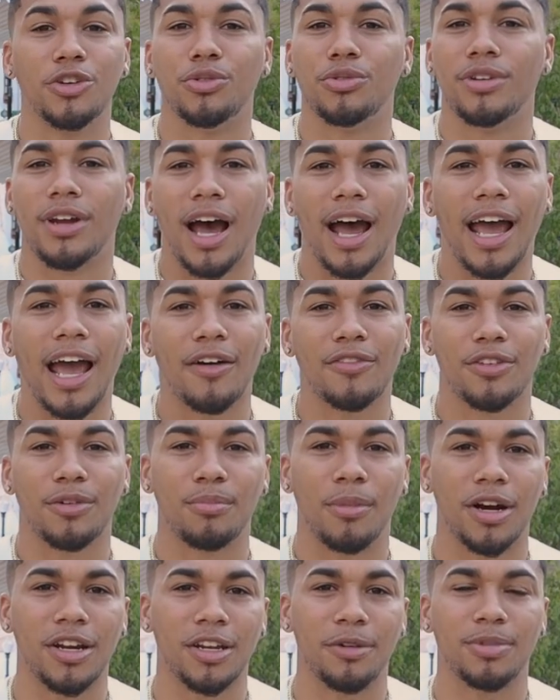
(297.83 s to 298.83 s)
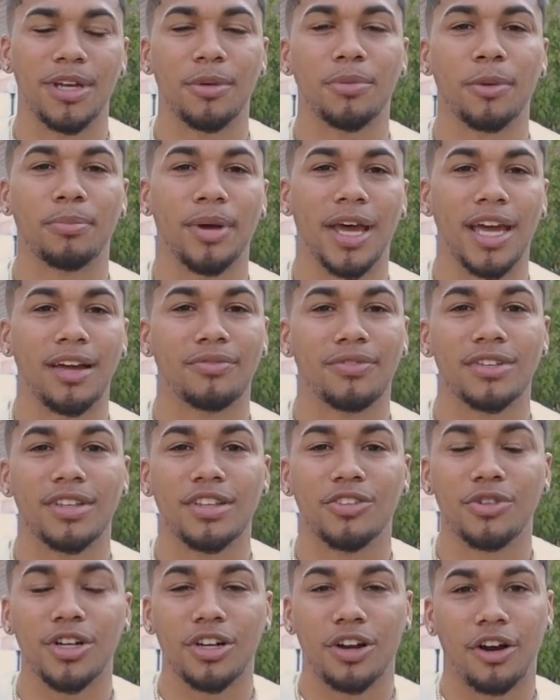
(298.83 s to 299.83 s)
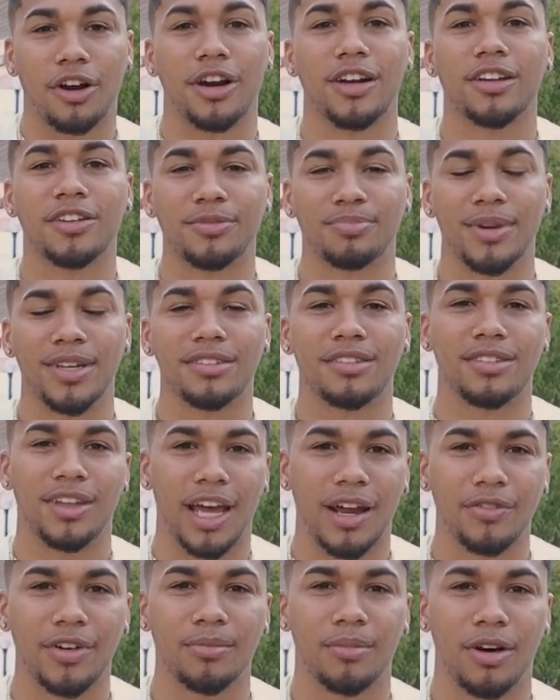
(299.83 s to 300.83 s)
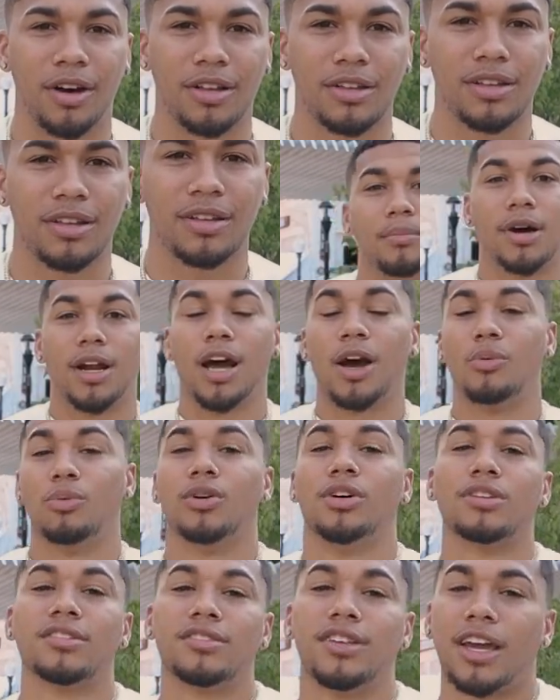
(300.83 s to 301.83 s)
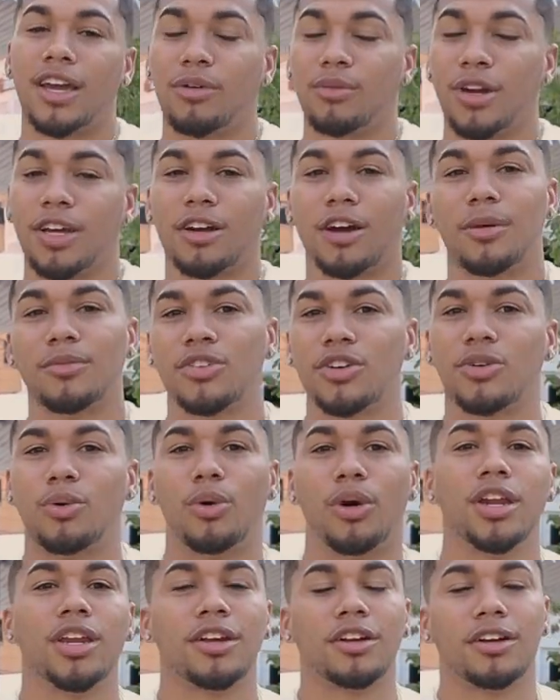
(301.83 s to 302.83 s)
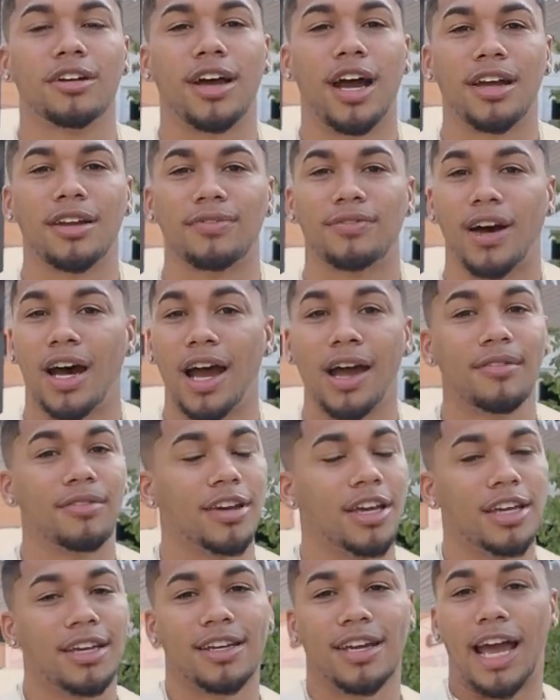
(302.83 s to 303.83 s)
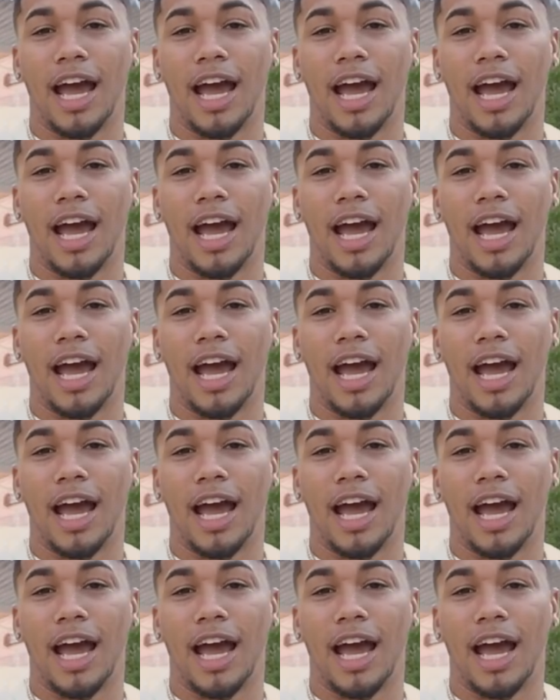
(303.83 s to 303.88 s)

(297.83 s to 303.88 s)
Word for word: you do not have the money to be able to pay for these recurring expenses every month. But I will say when it comes to quitting your nine to five and